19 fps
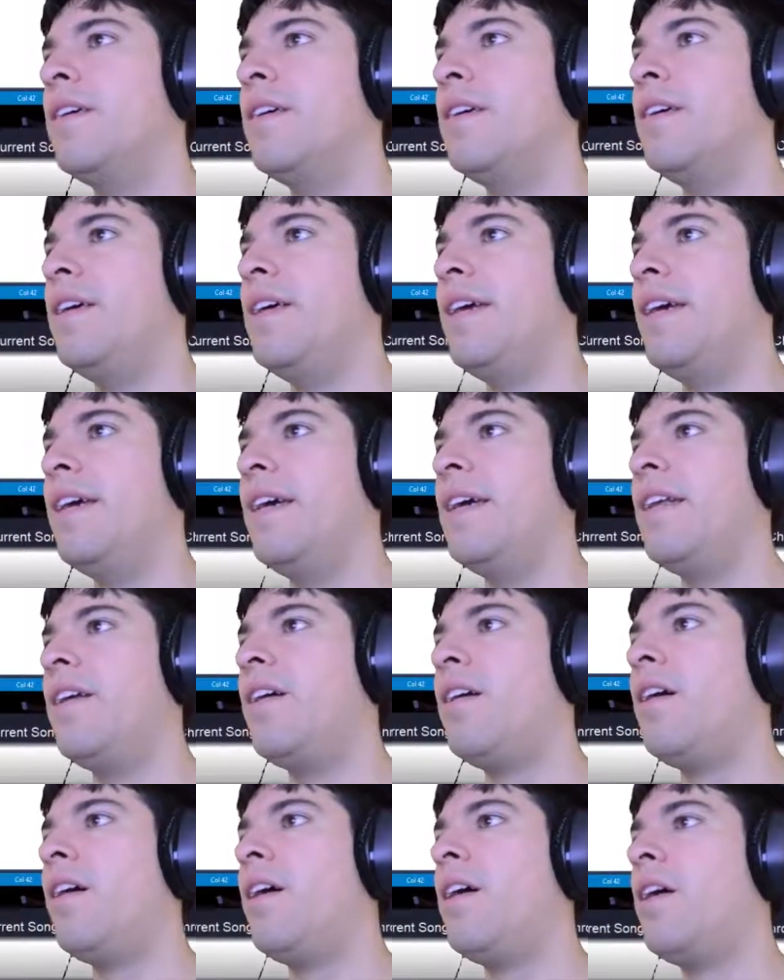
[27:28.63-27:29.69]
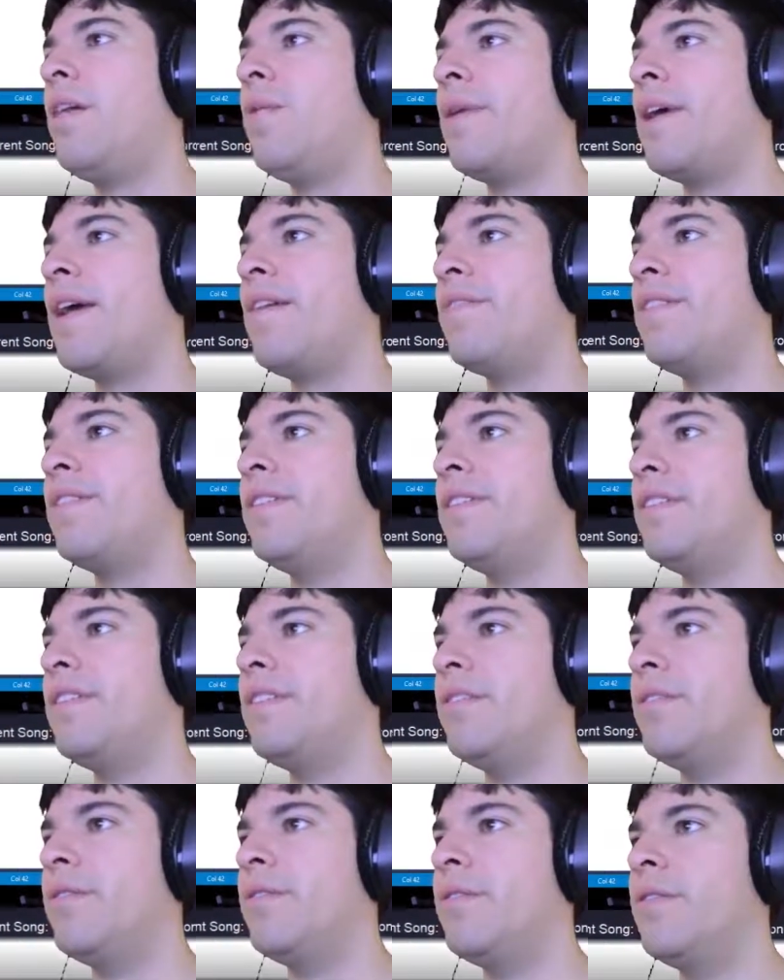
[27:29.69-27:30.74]
And all we have to
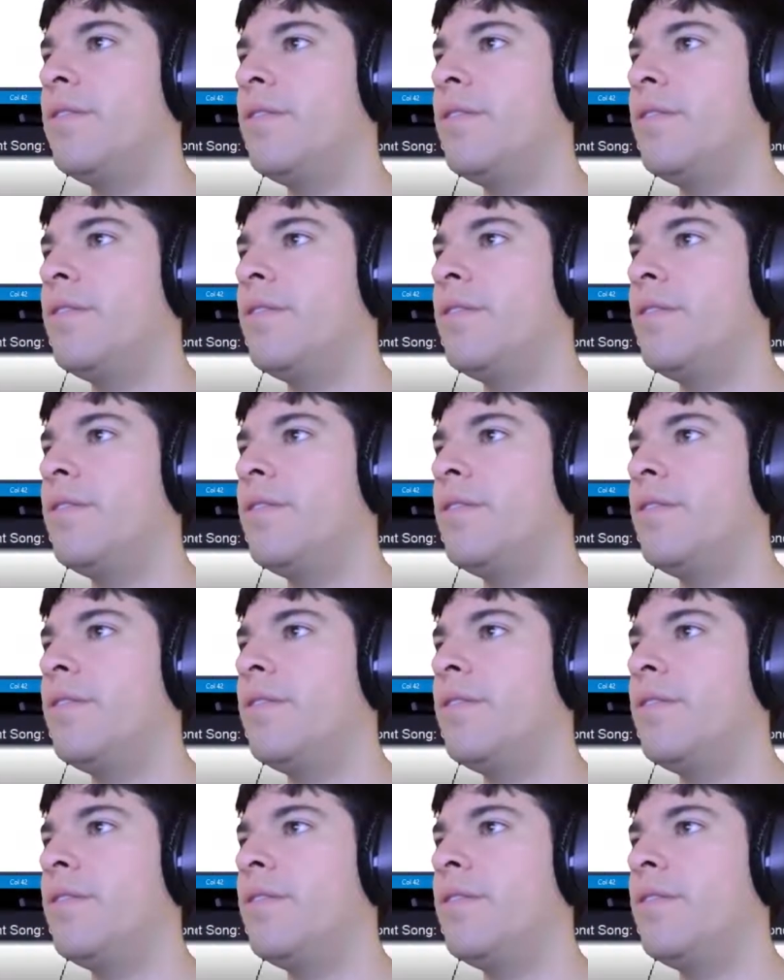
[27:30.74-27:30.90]
do,